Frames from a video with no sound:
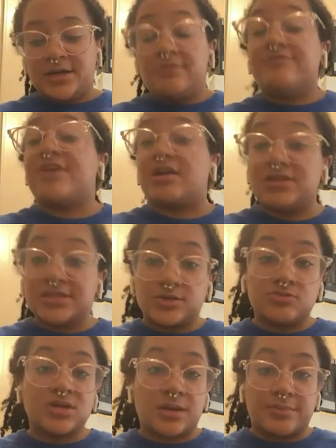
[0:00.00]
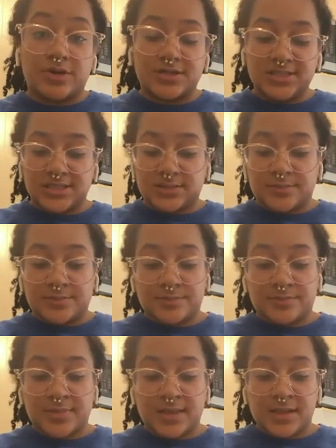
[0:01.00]
very little numbers,
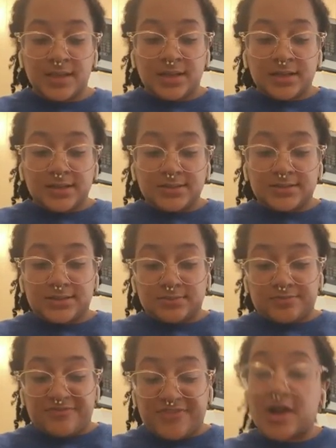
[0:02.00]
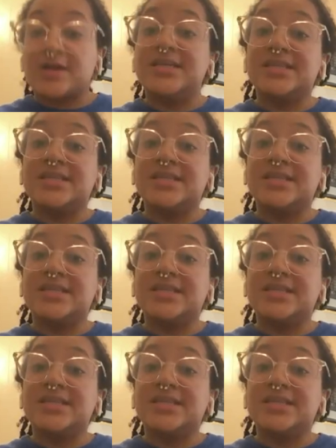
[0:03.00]
very